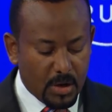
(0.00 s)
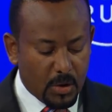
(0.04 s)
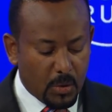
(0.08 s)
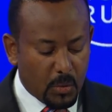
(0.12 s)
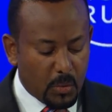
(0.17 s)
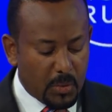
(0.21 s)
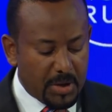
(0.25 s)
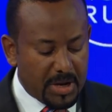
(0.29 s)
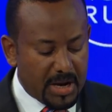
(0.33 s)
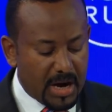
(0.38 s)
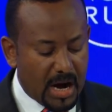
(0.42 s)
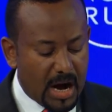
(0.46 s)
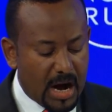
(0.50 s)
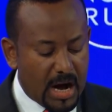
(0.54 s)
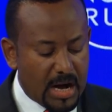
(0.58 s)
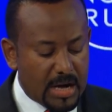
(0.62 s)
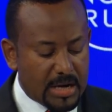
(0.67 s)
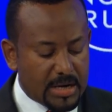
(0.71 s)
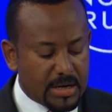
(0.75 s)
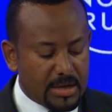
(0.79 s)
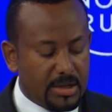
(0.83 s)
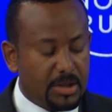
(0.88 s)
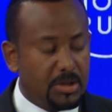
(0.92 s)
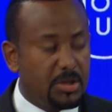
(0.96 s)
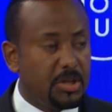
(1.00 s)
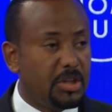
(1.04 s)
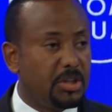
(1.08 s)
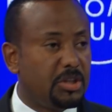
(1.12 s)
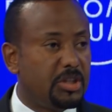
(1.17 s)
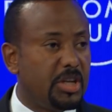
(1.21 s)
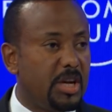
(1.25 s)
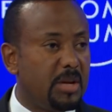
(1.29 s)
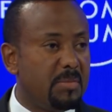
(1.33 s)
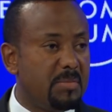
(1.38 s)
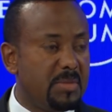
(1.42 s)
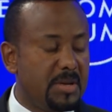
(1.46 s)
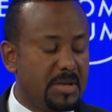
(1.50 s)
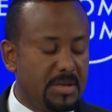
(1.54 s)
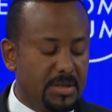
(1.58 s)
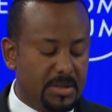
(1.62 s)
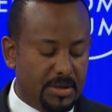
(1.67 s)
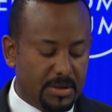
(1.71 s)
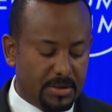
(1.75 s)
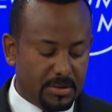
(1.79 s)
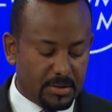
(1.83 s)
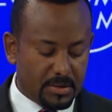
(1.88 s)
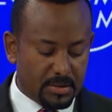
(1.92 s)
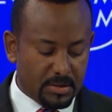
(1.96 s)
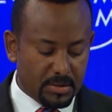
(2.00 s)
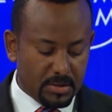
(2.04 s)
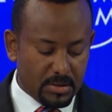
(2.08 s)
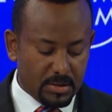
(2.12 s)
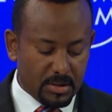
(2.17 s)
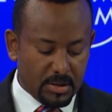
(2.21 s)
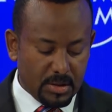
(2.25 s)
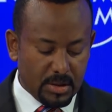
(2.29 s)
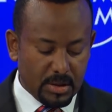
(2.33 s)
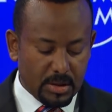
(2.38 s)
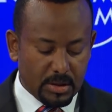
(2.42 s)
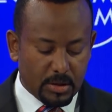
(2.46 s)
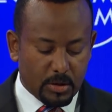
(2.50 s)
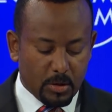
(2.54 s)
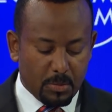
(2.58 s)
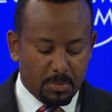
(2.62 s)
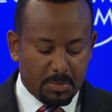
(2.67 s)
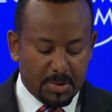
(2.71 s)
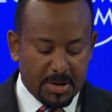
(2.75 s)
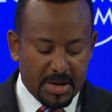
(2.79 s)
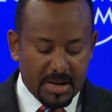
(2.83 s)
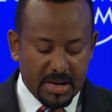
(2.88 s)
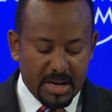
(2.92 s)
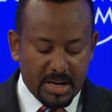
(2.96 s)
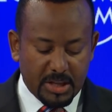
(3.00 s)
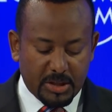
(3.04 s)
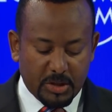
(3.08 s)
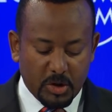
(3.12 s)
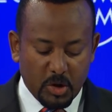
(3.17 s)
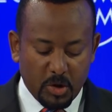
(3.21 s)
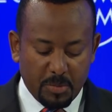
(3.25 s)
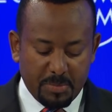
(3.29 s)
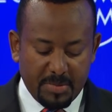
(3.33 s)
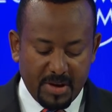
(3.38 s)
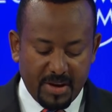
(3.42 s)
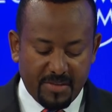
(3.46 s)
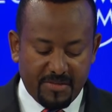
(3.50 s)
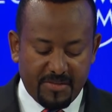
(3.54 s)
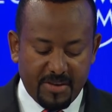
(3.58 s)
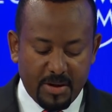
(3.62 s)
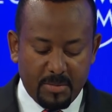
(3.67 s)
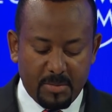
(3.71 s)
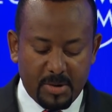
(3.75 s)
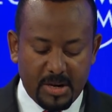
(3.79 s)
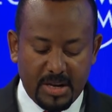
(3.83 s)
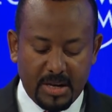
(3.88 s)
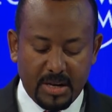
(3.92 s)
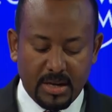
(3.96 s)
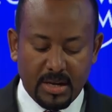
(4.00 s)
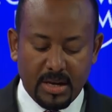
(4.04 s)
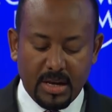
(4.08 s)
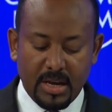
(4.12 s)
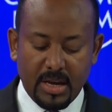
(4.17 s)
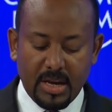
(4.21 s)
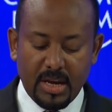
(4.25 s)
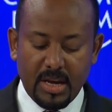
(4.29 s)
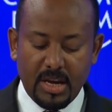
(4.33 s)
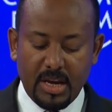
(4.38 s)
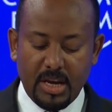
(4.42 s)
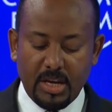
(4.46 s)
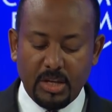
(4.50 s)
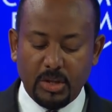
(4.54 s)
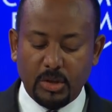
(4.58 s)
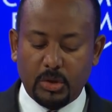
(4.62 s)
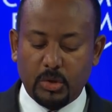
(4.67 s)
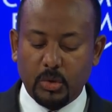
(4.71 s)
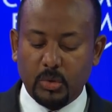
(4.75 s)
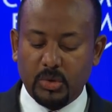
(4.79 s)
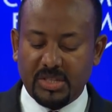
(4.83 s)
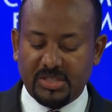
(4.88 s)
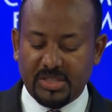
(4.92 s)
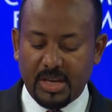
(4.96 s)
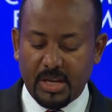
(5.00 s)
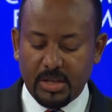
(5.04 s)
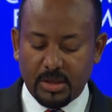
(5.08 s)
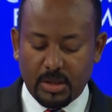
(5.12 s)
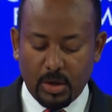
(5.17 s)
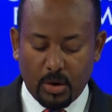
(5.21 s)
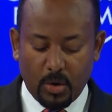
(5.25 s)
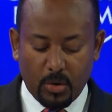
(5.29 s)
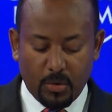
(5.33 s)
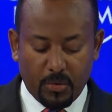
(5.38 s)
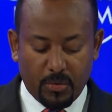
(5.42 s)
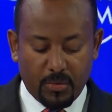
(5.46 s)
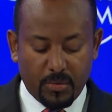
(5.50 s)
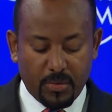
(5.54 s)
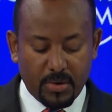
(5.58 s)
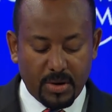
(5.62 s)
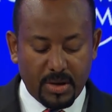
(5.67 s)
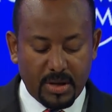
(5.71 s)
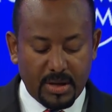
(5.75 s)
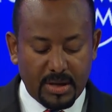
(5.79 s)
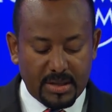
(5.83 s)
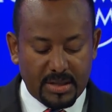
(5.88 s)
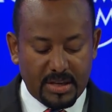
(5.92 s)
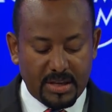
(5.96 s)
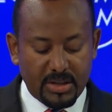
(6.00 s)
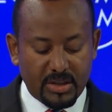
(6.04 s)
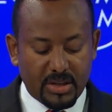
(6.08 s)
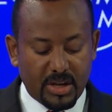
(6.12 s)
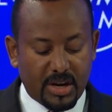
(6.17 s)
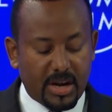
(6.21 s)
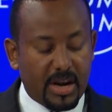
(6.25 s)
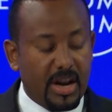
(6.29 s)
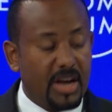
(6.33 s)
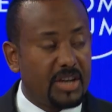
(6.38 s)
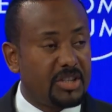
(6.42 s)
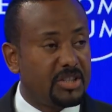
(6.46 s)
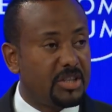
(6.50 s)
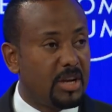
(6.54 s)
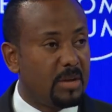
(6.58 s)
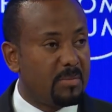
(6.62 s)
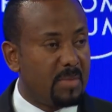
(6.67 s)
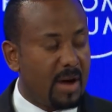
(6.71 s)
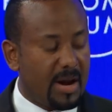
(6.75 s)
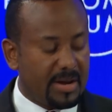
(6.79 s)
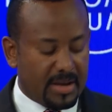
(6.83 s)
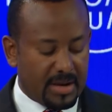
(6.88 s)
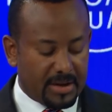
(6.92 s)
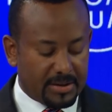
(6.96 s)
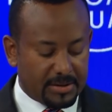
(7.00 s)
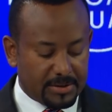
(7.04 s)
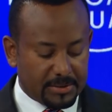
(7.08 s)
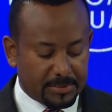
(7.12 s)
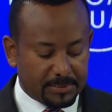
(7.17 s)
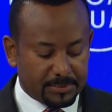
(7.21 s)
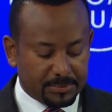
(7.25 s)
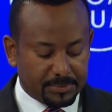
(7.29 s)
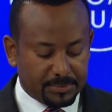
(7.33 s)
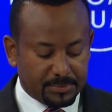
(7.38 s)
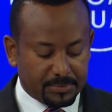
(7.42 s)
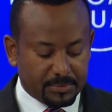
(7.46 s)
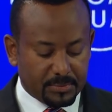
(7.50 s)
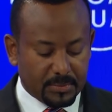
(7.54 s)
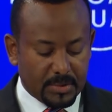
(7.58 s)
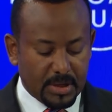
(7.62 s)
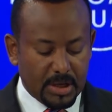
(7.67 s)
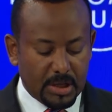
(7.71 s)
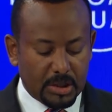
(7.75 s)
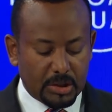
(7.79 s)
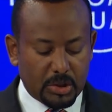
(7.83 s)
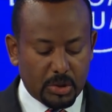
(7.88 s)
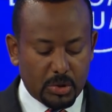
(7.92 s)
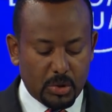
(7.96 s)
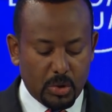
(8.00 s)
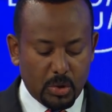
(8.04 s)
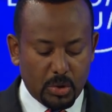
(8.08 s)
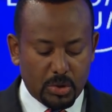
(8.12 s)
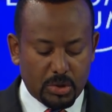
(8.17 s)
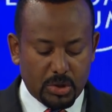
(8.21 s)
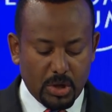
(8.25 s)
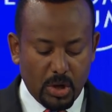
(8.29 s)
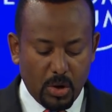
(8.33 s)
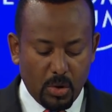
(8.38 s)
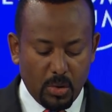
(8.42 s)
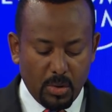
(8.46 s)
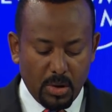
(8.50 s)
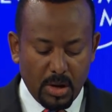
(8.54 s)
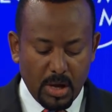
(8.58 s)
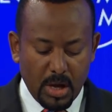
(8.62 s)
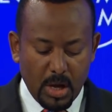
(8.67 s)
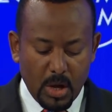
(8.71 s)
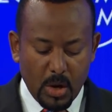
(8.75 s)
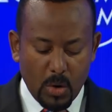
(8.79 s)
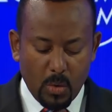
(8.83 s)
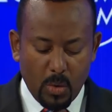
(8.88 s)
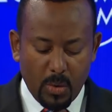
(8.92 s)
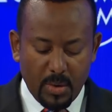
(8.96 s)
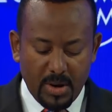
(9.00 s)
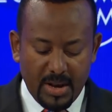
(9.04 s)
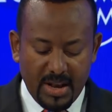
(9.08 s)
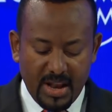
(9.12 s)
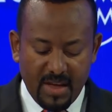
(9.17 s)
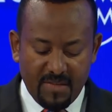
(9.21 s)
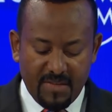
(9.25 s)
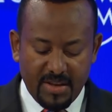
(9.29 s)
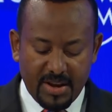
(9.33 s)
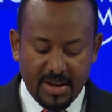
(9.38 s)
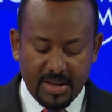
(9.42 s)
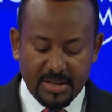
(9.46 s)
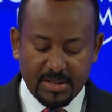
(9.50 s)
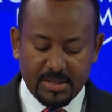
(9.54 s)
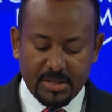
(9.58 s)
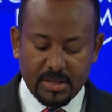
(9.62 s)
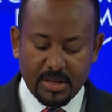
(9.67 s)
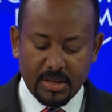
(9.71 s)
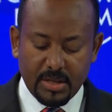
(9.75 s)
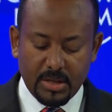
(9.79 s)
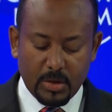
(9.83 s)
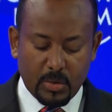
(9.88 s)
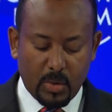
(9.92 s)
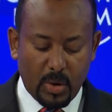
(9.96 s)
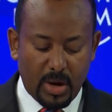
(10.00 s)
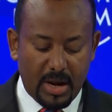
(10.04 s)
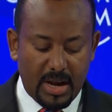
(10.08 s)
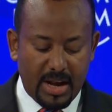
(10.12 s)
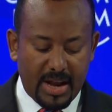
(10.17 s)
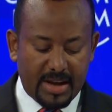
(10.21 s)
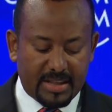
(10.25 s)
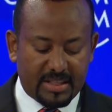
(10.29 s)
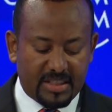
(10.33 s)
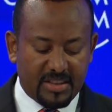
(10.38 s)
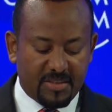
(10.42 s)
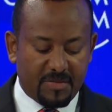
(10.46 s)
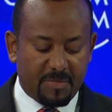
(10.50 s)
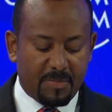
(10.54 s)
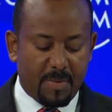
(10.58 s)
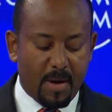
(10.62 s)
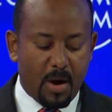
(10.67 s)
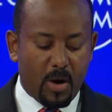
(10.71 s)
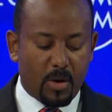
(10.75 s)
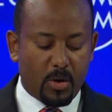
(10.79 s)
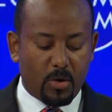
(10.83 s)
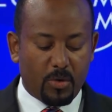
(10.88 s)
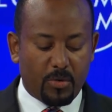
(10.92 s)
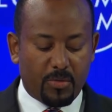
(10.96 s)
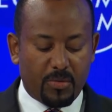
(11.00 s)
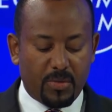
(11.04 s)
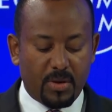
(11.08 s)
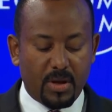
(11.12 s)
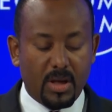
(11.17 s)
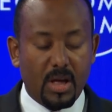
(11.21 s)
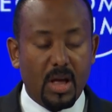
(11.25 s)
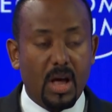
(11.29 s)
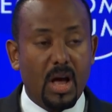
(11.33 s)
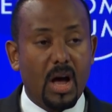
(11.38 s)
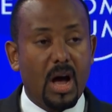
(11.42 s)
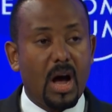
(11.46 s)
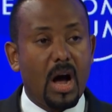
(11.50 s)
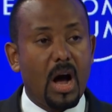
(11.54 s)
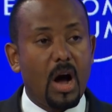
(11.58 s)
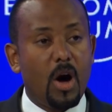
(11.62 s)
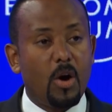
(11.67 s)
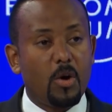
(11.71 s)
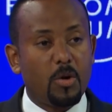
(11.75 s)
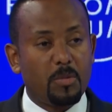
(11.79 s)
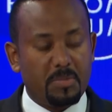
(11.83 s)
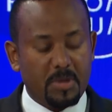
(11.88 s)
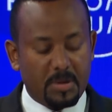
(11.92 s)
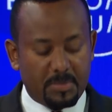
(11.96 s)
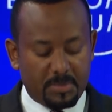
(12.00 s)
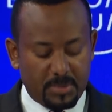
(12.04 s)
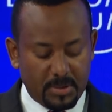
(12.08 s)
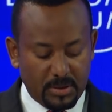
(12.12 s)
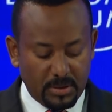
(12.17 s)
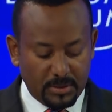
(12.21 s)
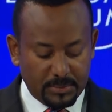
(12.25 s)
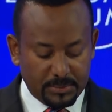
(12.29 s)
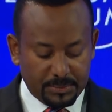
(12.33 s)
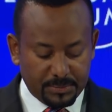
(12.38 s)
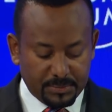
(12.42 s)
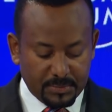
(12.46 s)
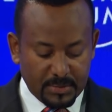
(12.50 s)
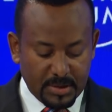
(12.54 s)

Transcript: We are determined to bring Ethiopia firmly into the center of the international market. To do so, we will leverage the collective power of our people,